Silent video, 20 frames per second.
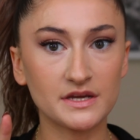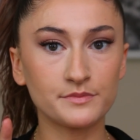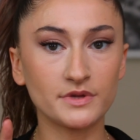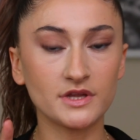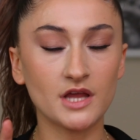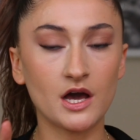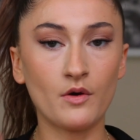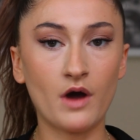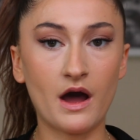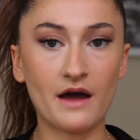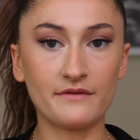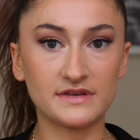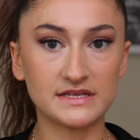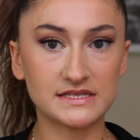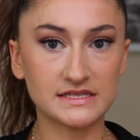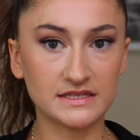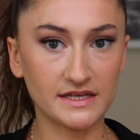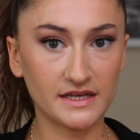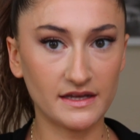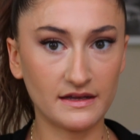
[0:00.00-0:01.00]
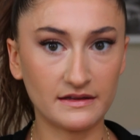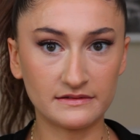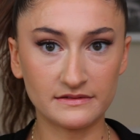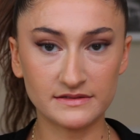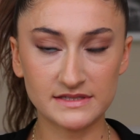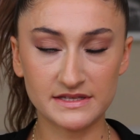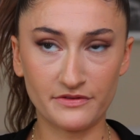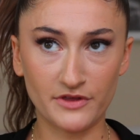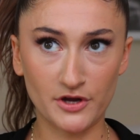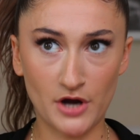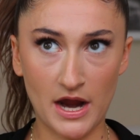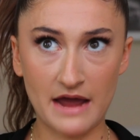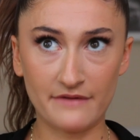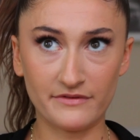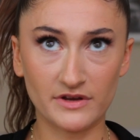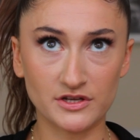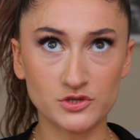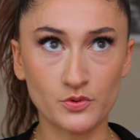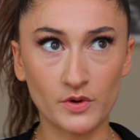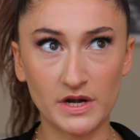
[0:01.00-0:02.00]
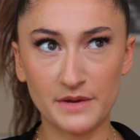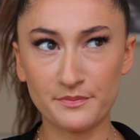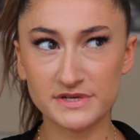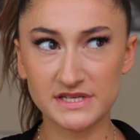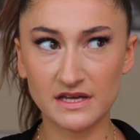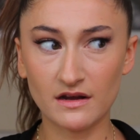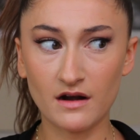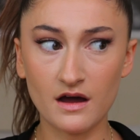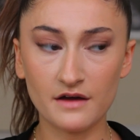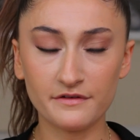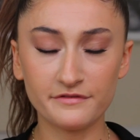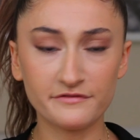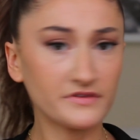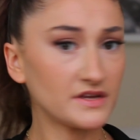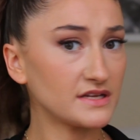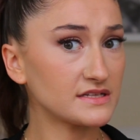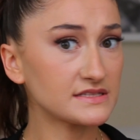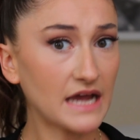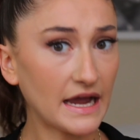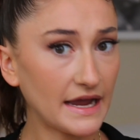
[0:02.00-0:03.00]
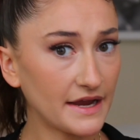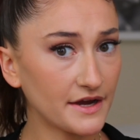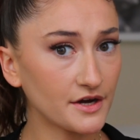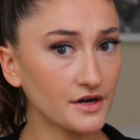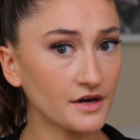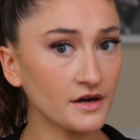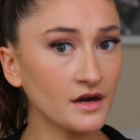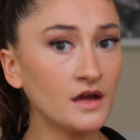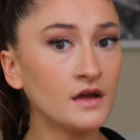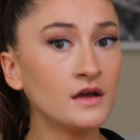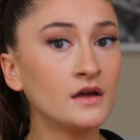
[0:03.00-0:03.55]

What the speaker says: below, obviously, and they're having 20% off the entire